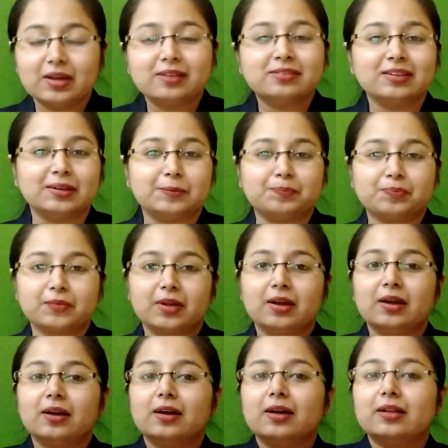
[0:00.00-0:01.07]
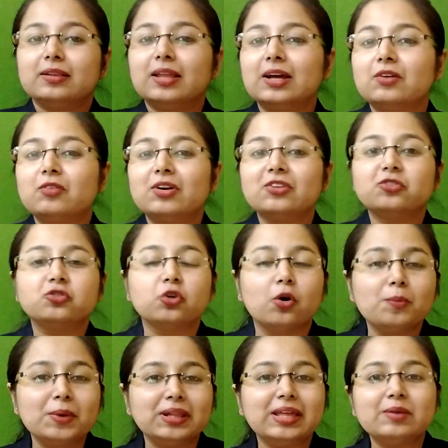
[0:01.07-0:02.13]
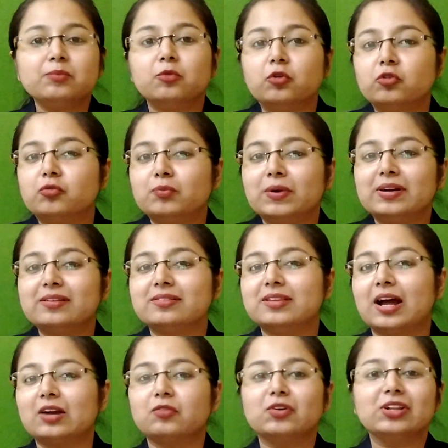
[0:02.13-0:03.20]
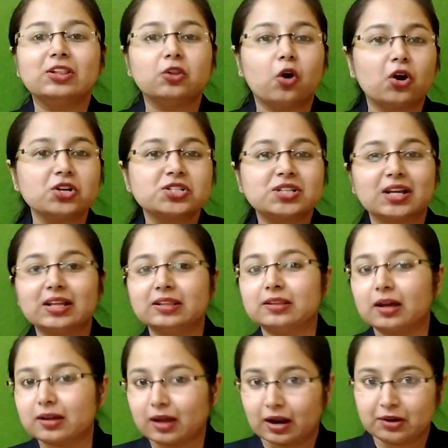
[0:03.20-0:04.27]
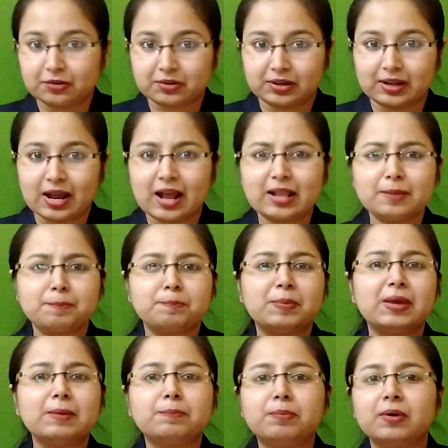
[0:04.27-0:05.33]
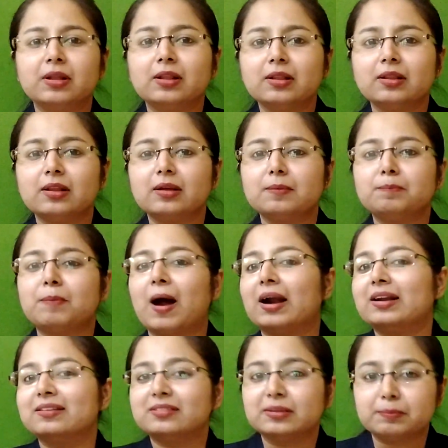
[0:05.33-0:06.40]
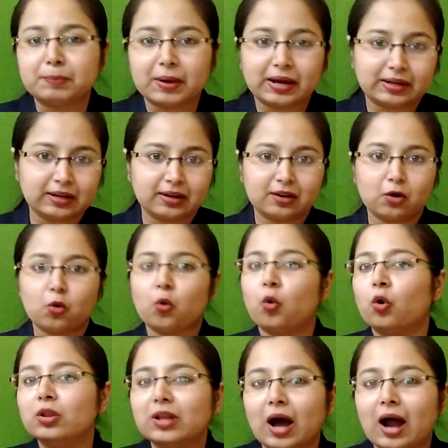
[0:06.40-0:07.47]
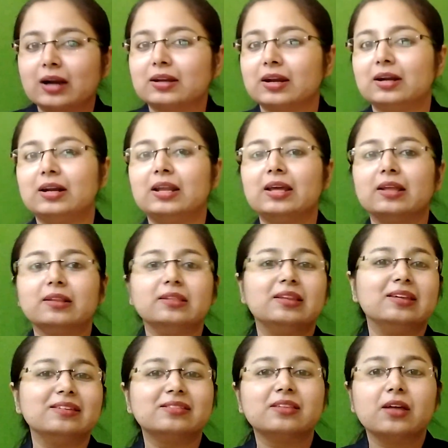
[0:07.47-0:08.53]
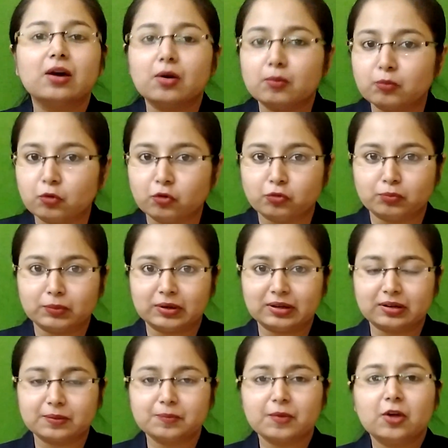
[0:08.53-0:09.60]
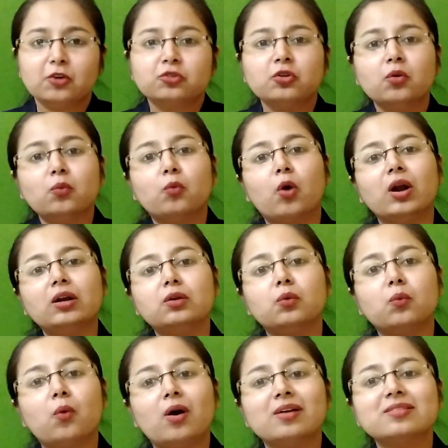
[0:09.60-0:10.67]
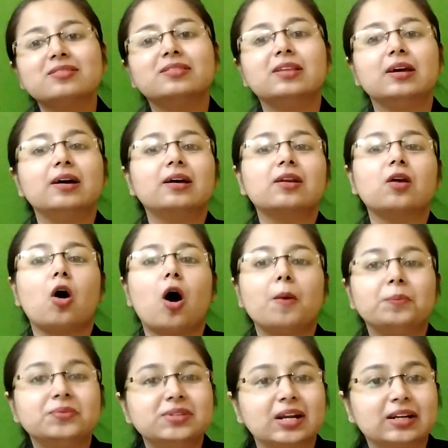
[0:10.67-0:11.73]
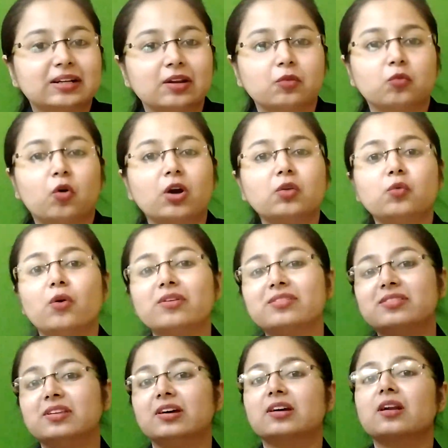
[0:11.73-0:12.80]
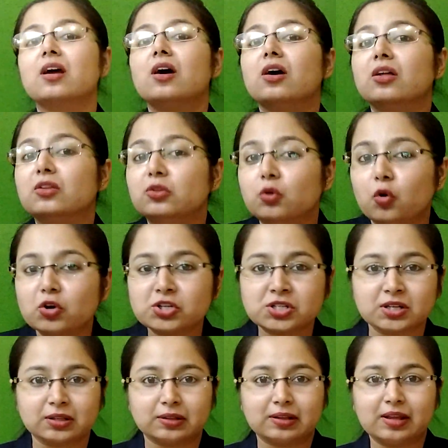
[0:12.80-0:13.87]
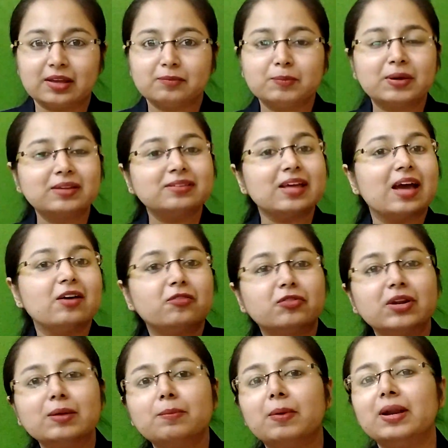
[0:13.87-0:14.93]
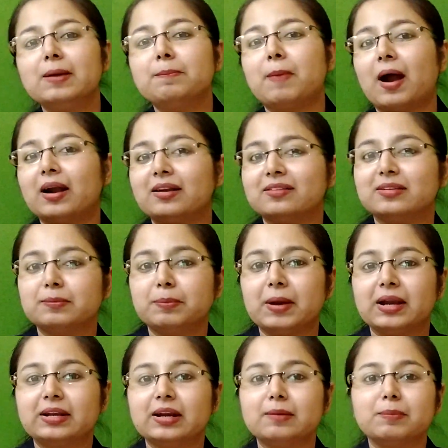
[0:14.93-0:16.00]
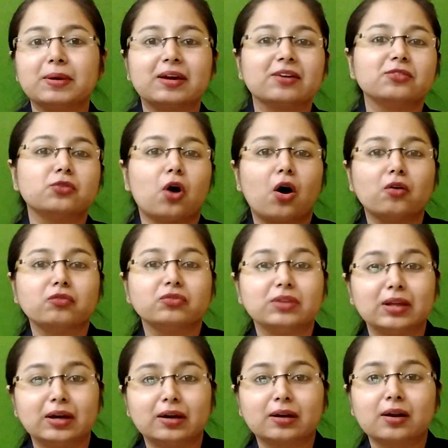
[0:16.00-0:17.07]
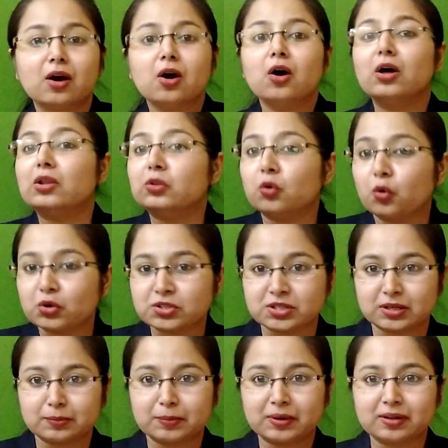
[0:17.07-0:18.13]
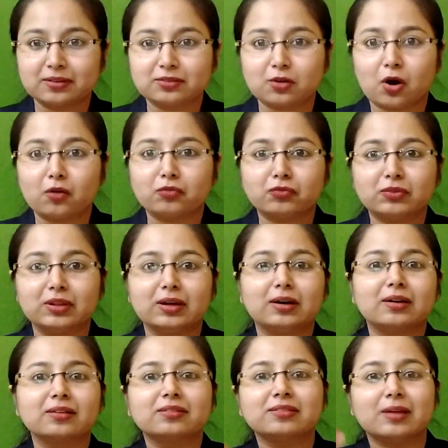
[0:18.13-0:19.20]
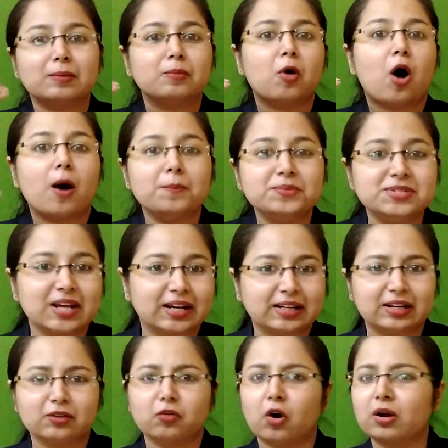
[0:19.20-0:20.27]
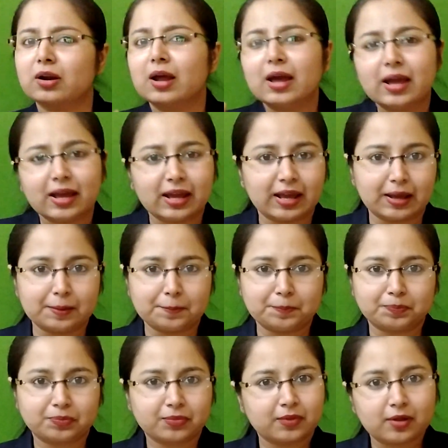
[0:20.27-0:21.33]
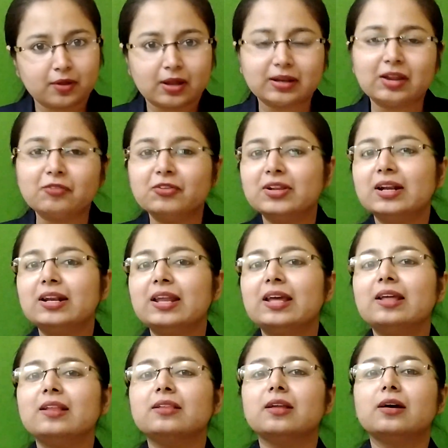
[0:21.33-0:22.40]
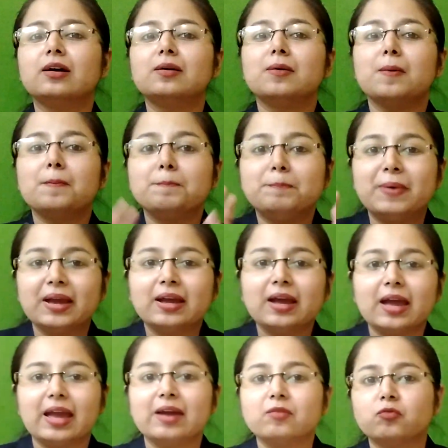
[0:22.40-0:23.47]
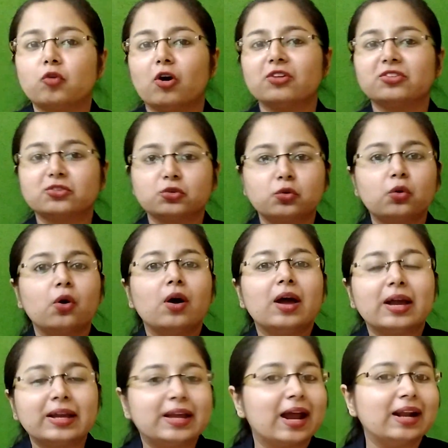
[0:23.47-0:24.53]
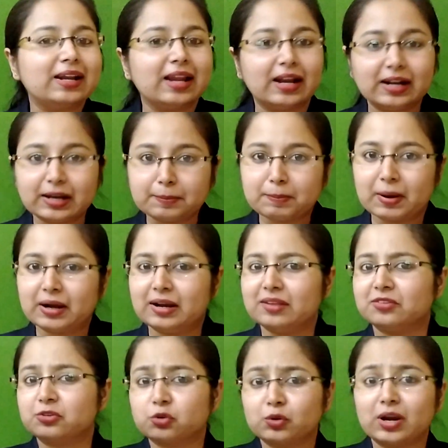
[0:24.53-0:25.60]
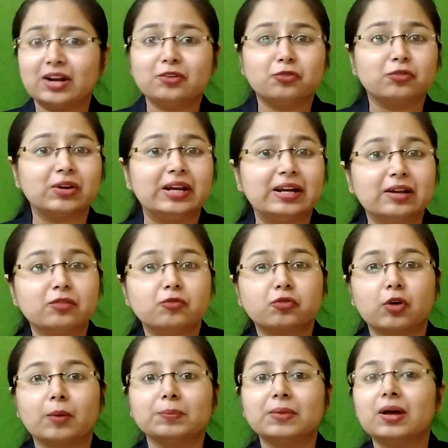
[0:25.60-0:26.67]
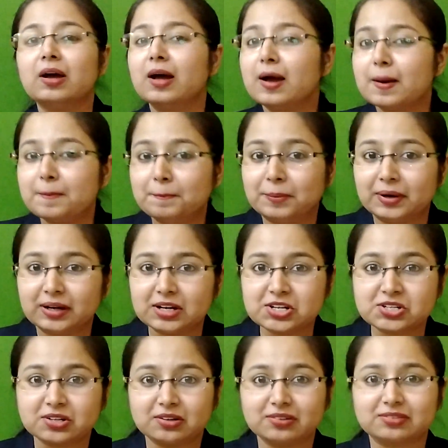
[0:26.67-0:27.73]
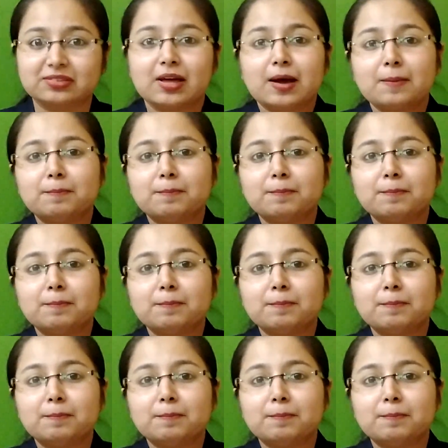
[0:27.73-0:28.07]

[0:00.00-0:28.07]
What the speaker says: See, there were so many movements that were launched in the country and people participated wholeheartedly in these movement. So, what was their objective, what was their notion? Because everybody participated because of their notion, because of their some objective or aim. Definitely the big aim was to get independence, to get freedom from the Britishers.